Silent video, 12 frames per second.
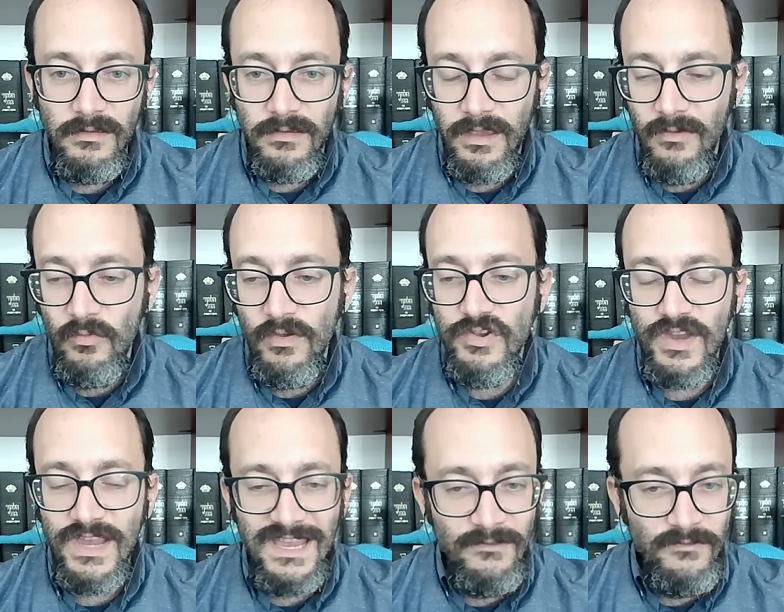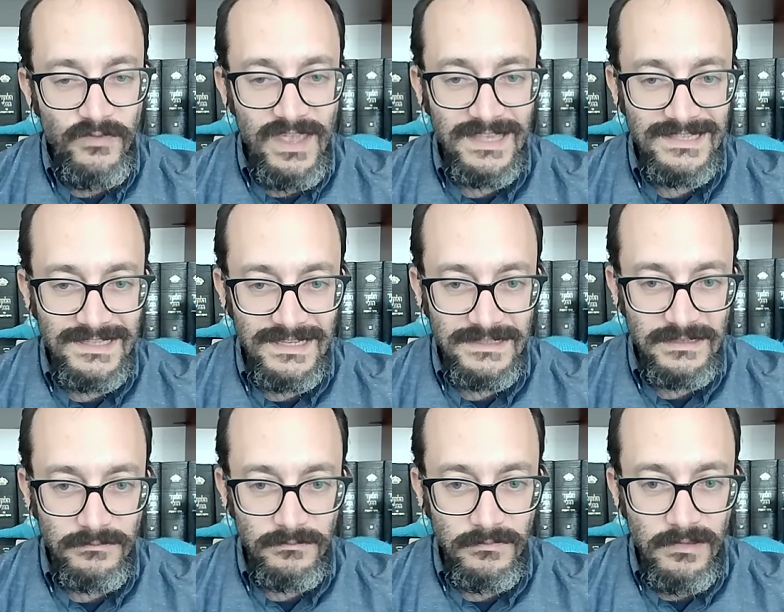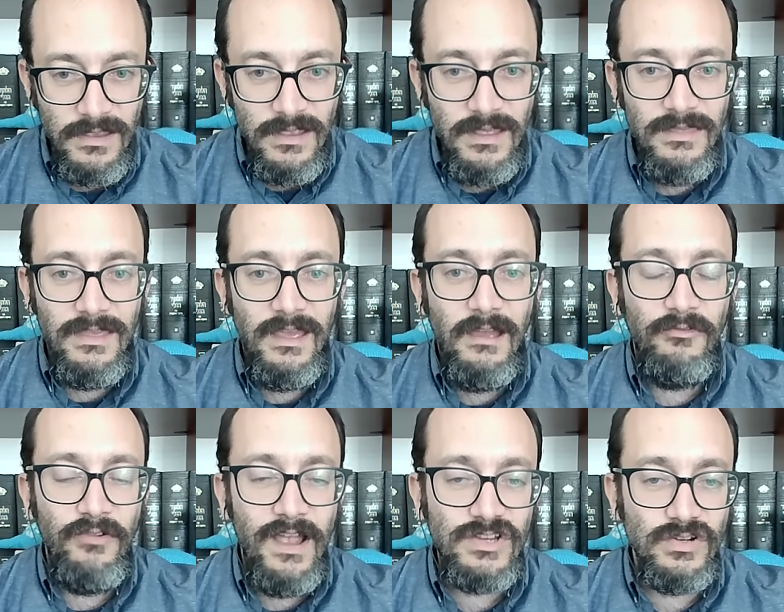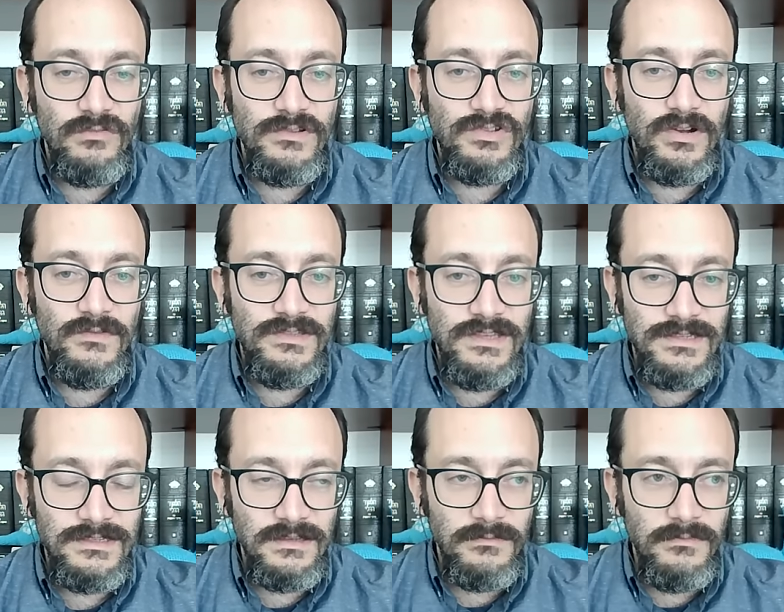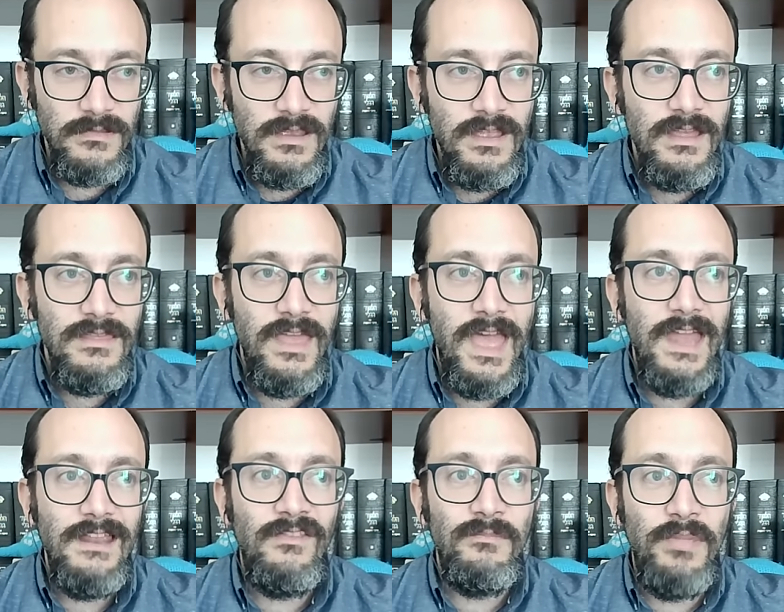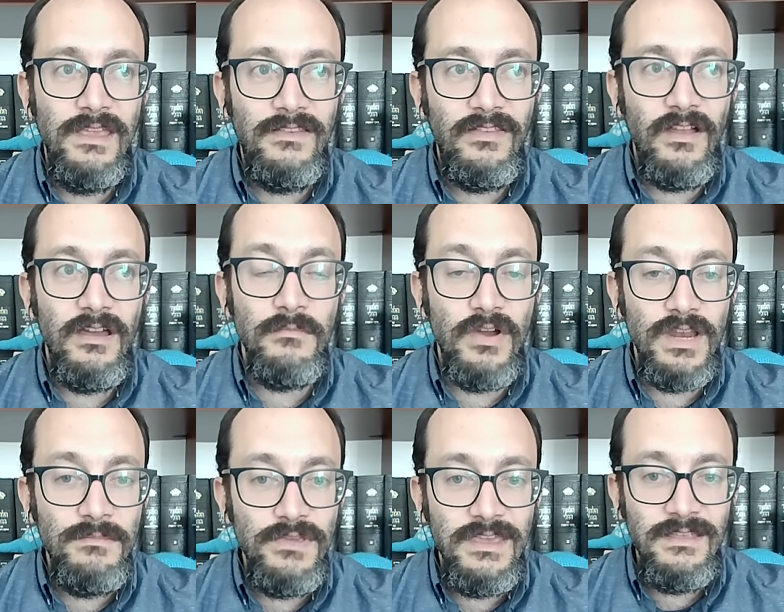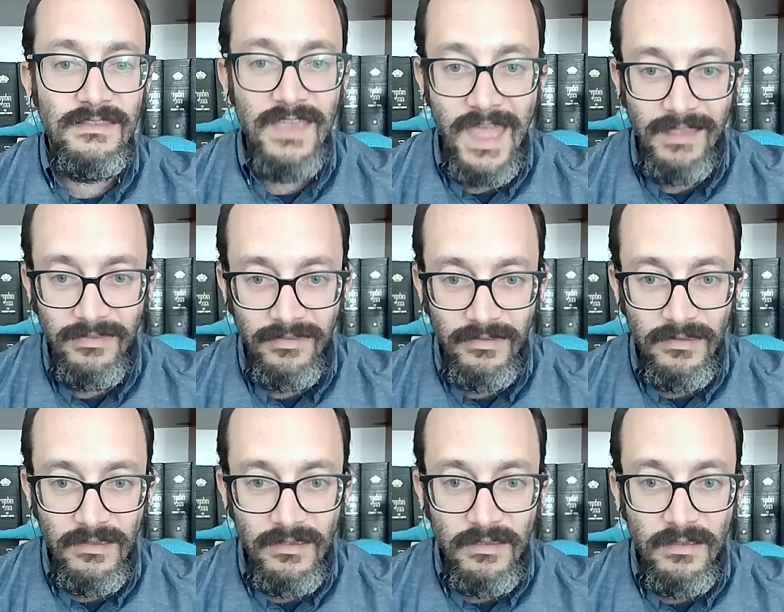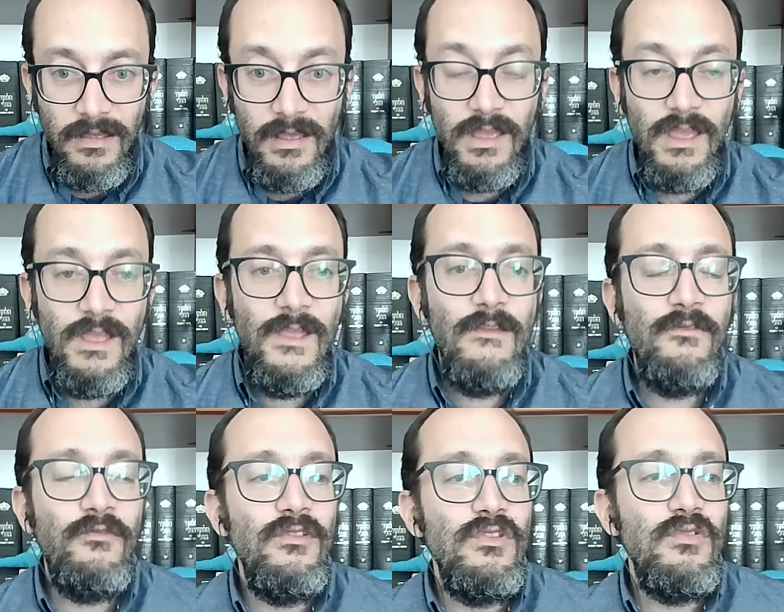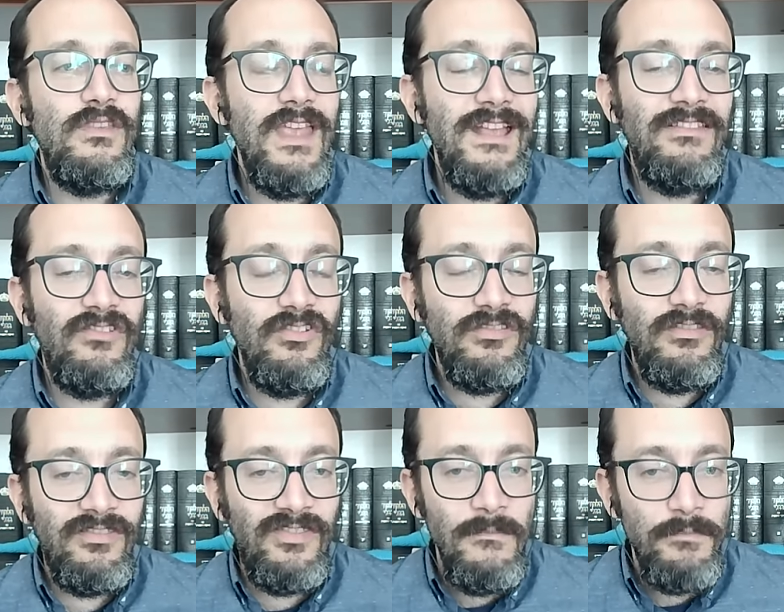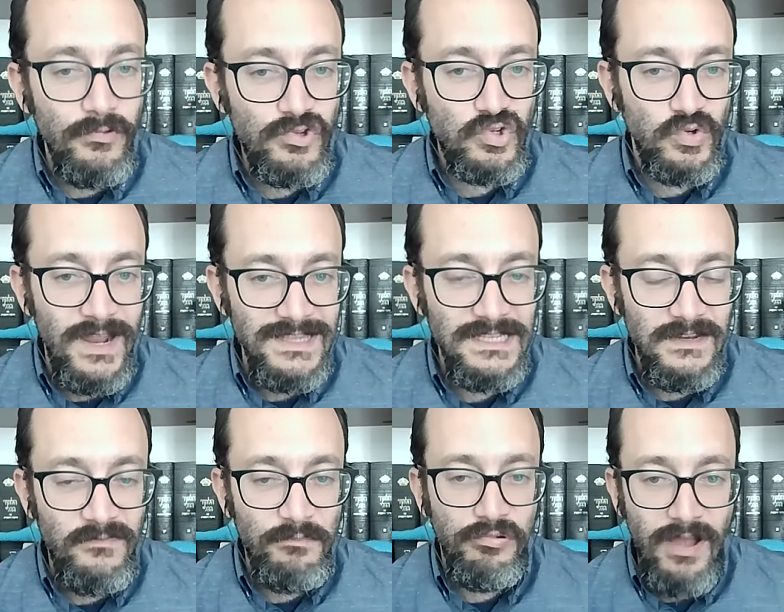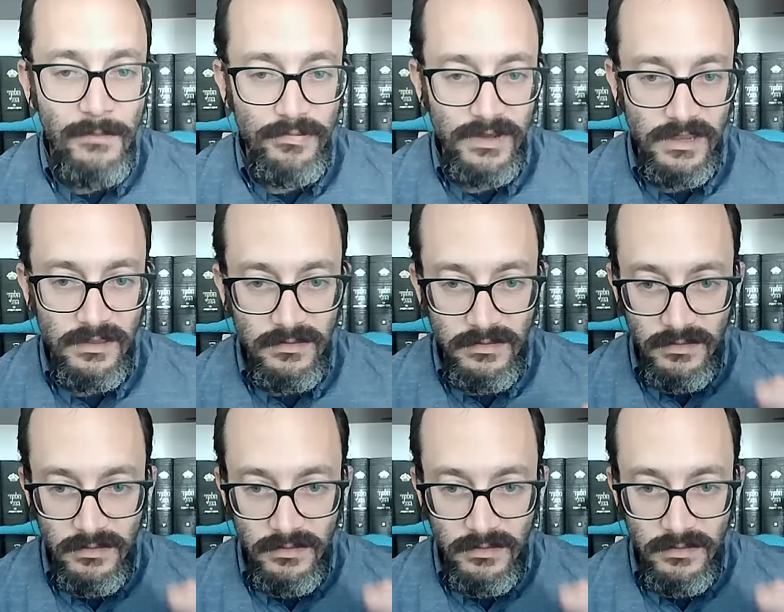Okay. When you're in a fiat system, a fractional reserve system that is based on money being debt, if you take, it's just simple transitive property.